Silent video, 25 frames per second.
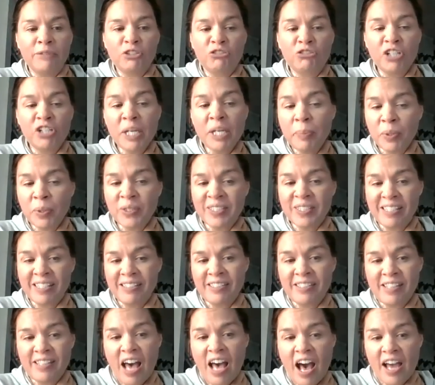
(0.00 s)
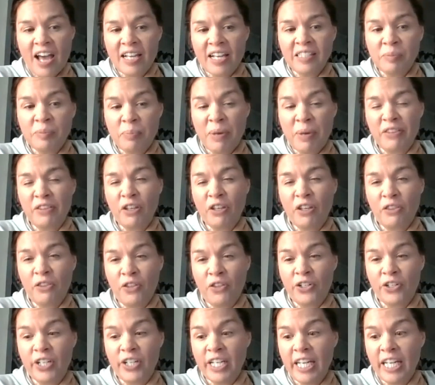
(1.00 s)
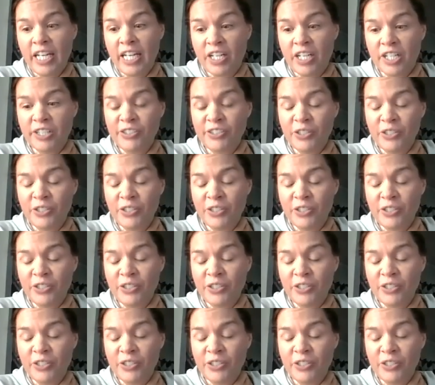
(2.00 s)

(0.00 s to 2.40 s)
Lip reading: triples in size by the third year.